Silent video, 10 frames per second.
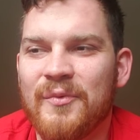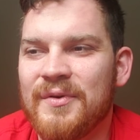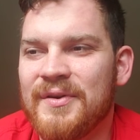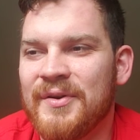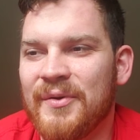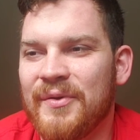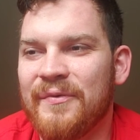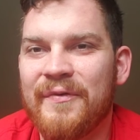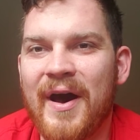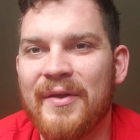you know, the
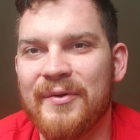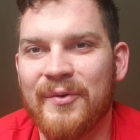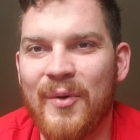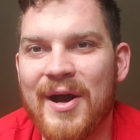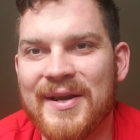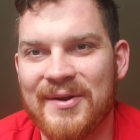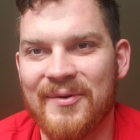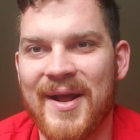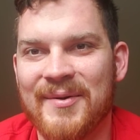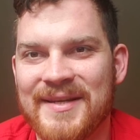Father walking
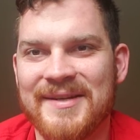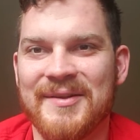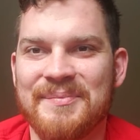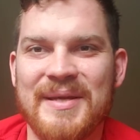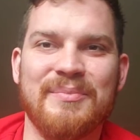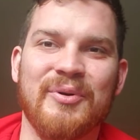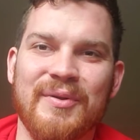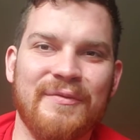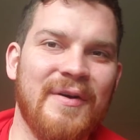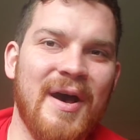around healing people or
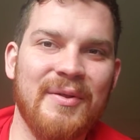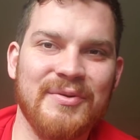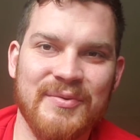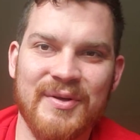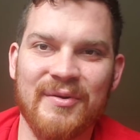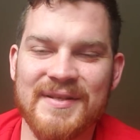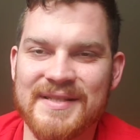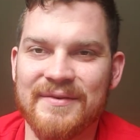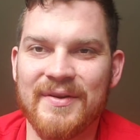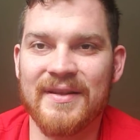the Father doing all these
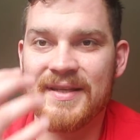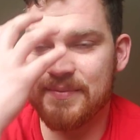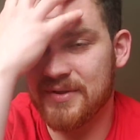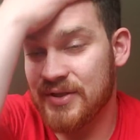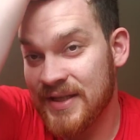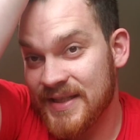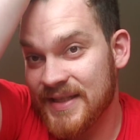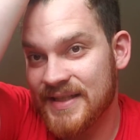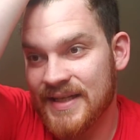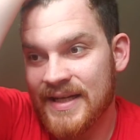different things. But
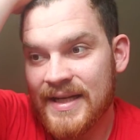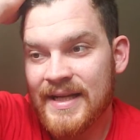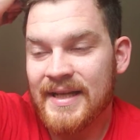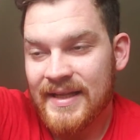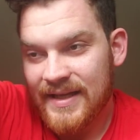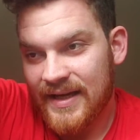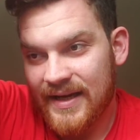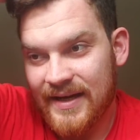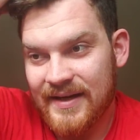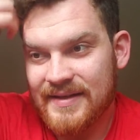Jesus
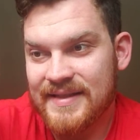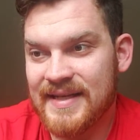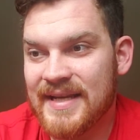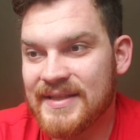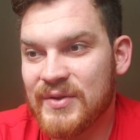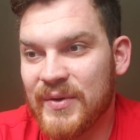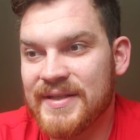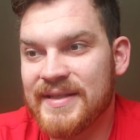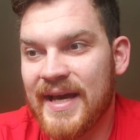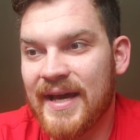says to
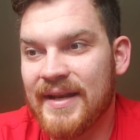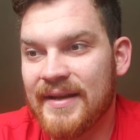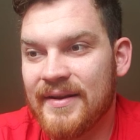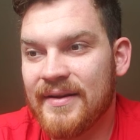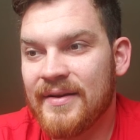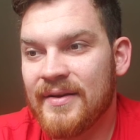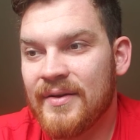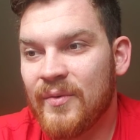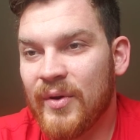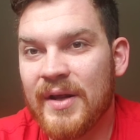us that
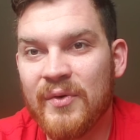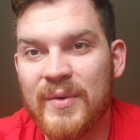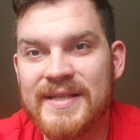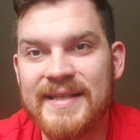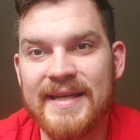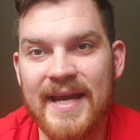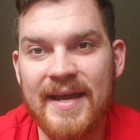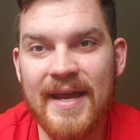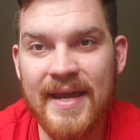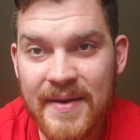whatever we see
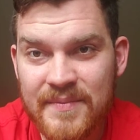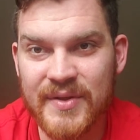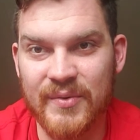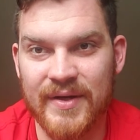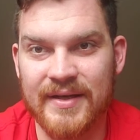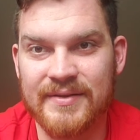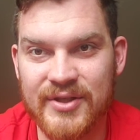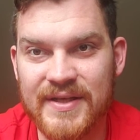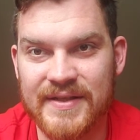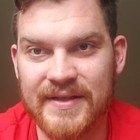him doing,
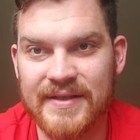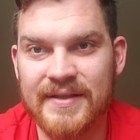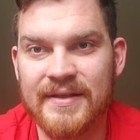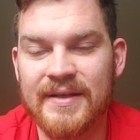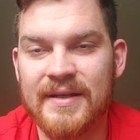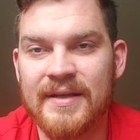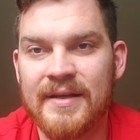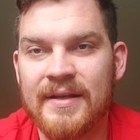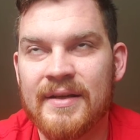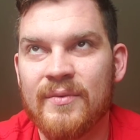Jesus,
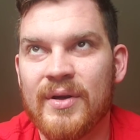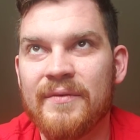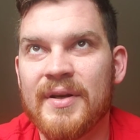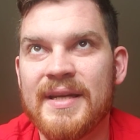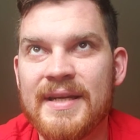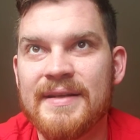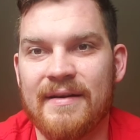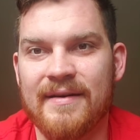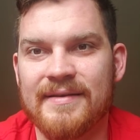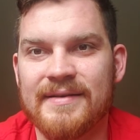whatever he
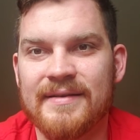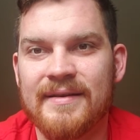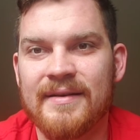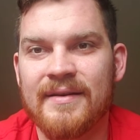does,